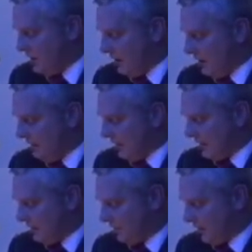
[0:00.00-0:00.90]
in
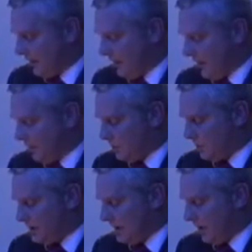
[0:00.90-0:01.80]
making for the land
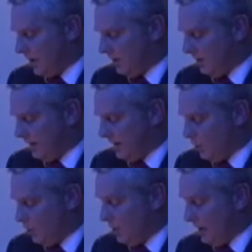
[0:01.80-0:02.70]
which they love a
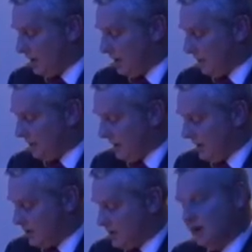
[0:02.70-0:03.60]
new era of
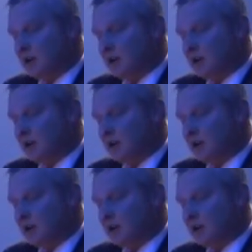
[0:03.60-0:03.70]
peace,